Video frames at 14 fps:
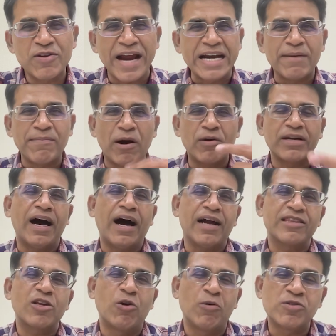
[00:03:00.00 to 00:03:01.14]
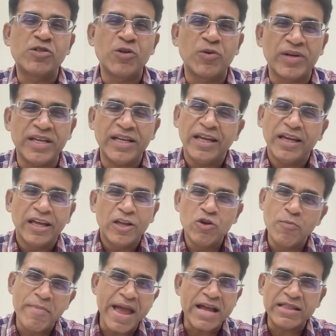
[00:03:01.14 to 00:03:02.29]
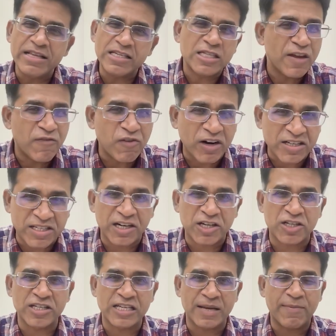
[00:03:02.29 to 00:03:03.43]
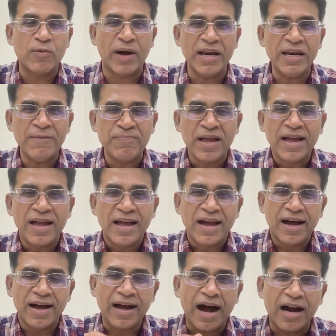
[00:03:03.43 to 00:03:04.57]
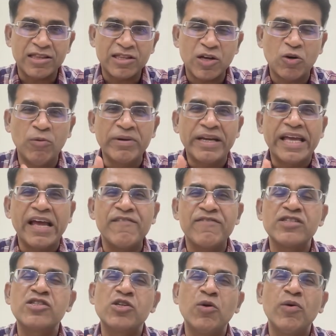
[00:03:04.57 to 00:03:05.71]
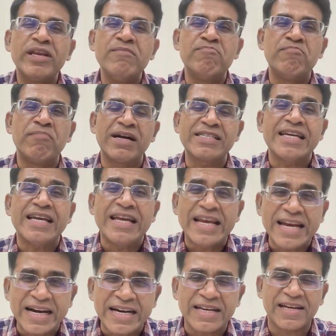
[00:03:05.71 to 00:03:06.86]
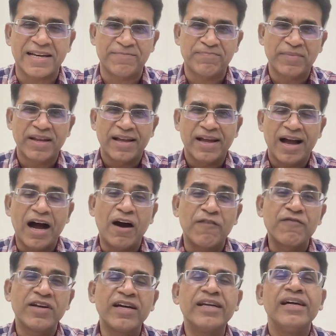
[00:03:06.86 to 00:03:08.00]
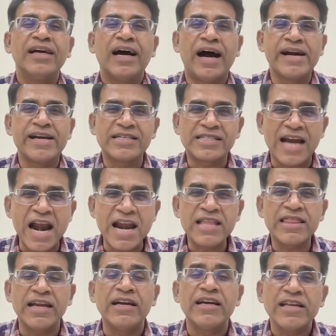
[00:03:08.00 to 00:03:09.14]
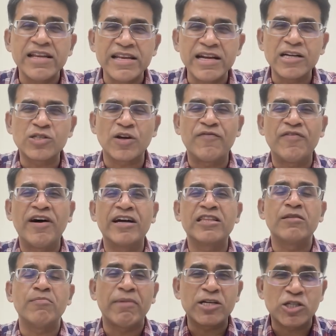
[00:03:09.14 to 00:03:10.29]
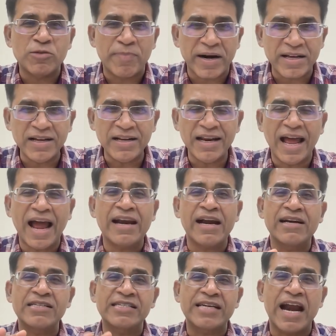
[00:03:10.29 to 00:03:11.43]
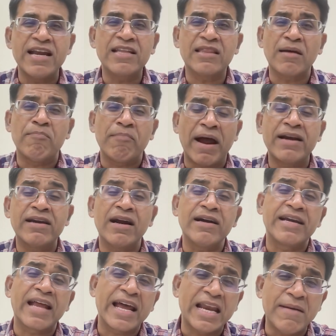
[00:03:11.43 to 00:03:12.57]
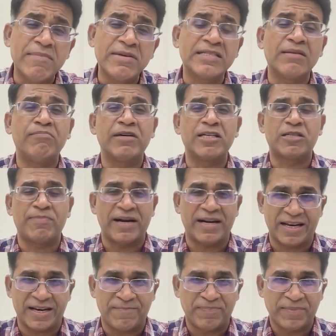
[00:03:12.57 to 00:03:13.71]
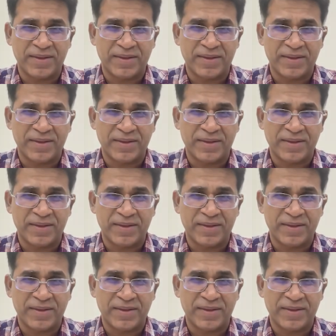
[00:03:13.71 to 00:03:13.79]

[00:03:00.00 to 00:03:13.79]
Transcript: you write about Arthur Holmes' theory, you make these three four assertions. Number one, uh, Arthur Holmes gave his theory much later after understanding the interiors of earth much better and understanding the mantle dynamism much better